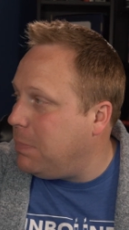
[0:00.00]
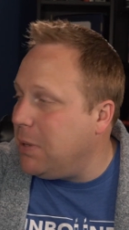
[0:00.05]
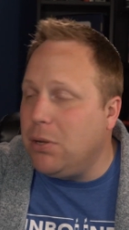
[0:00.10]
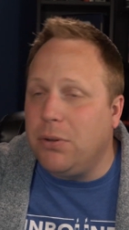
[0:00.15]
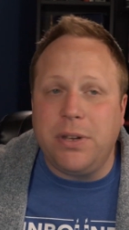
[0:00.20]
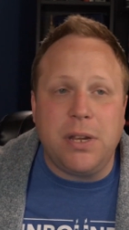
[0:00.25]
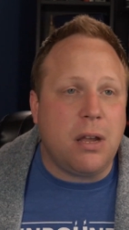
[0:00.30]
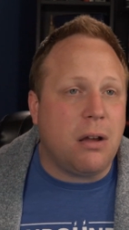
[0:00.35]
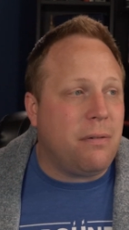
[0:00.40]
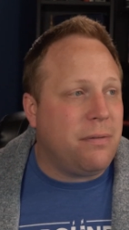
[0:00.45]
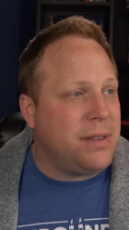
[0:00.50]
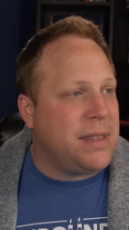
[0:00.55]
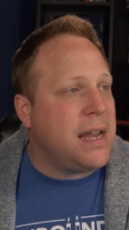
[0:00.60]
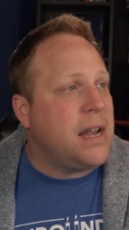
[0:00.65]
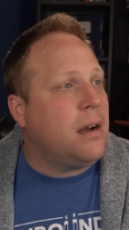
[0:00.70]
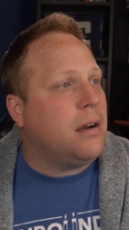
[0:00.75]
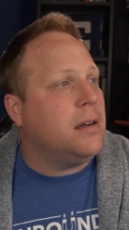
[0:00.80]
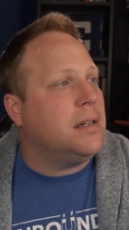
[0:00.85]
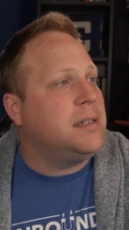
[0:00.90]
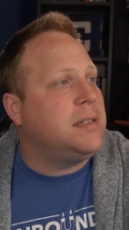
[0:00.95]
building over
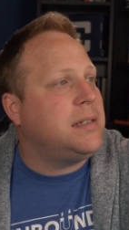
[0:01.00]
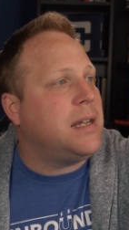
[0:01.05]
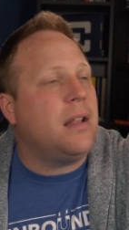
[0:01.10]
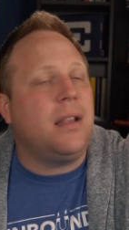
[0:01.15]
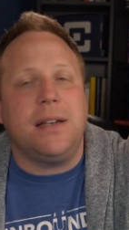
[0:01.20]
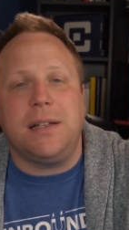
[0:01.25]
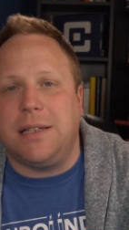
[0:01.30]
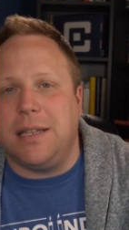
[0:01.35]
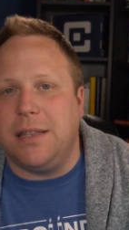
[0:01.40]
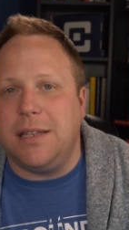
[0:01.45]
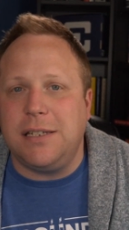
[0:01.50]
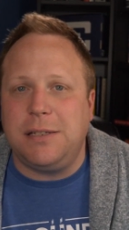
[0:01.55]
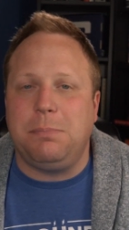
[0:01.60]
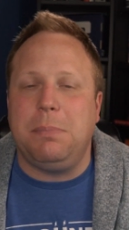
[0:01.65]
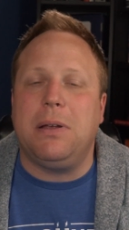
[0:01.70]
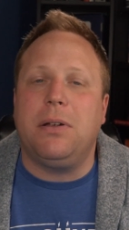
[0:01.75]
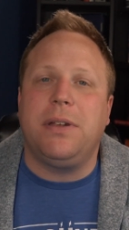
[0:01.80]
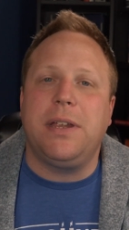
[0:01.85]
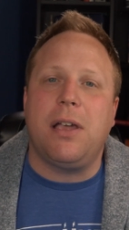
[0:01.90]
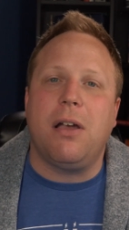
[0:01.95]
there is selling to this
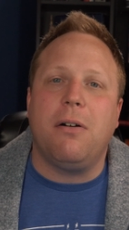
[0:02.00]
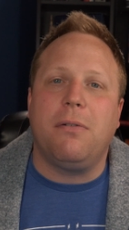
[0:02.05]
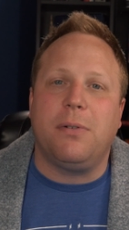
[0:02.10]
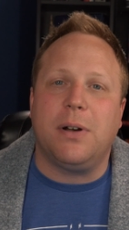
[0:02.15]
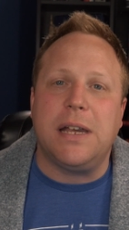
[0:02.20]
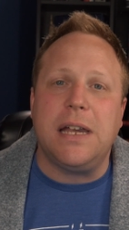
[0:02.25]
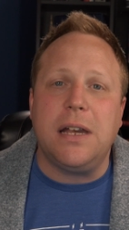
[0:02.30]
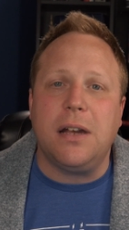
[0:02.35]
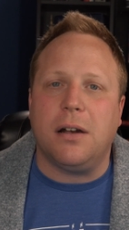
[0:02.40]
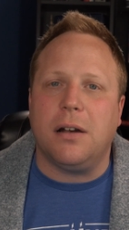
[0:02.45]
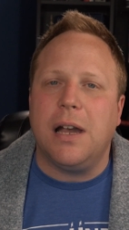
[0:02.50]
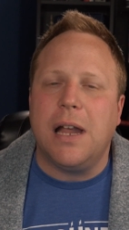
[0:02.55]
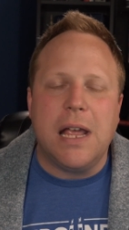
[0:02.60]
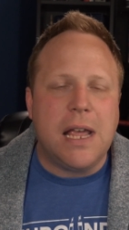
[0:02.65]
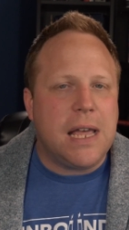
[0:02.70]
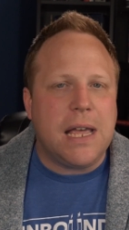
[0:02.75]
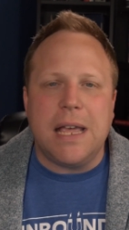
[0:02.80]
building over here.